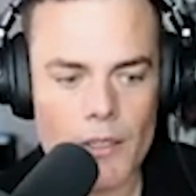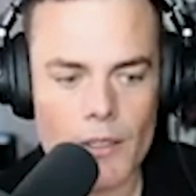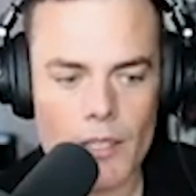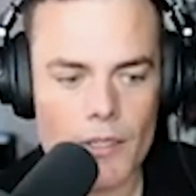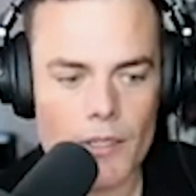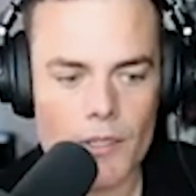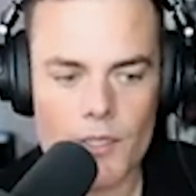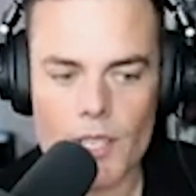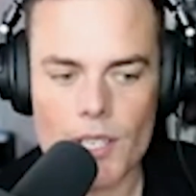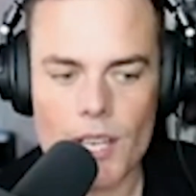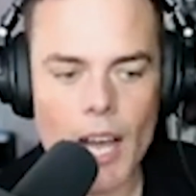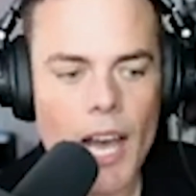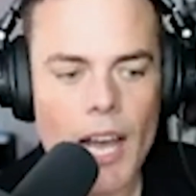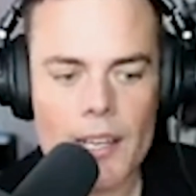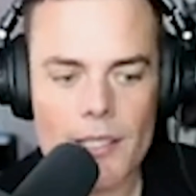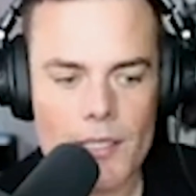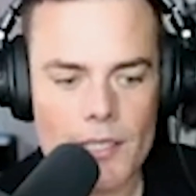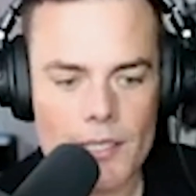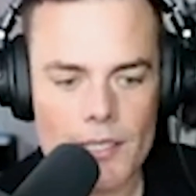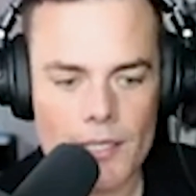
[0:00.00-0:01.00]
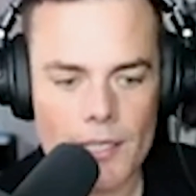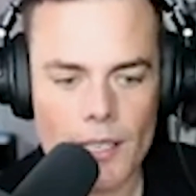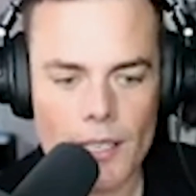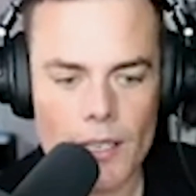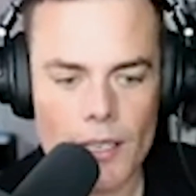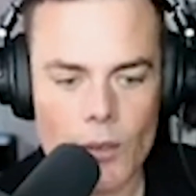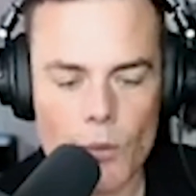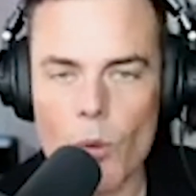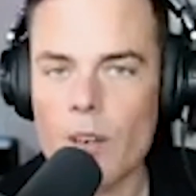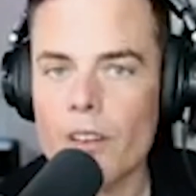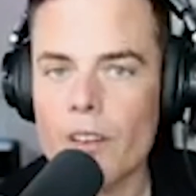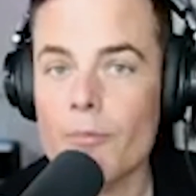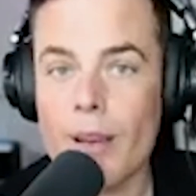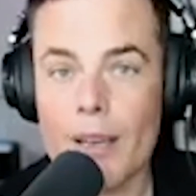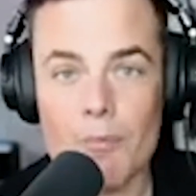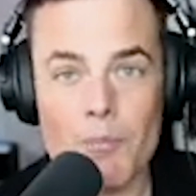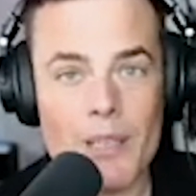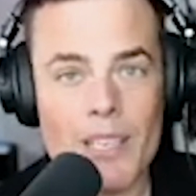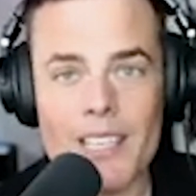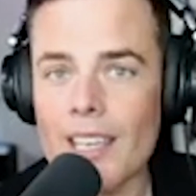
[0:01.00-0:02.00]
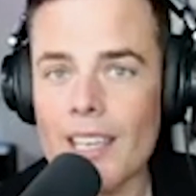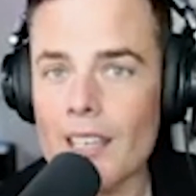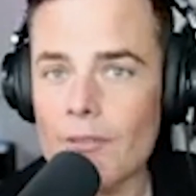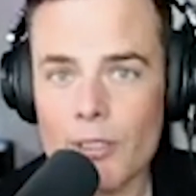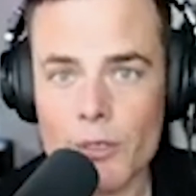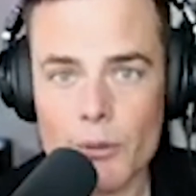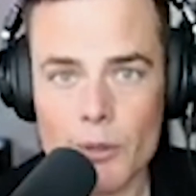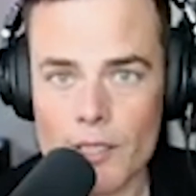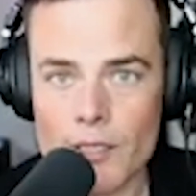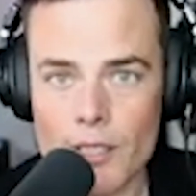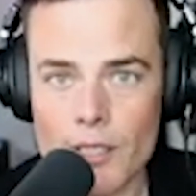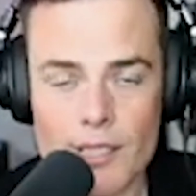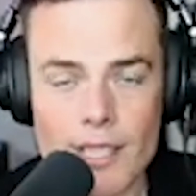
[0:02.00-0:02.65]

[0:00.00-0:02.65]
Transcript: is not one of my big influences.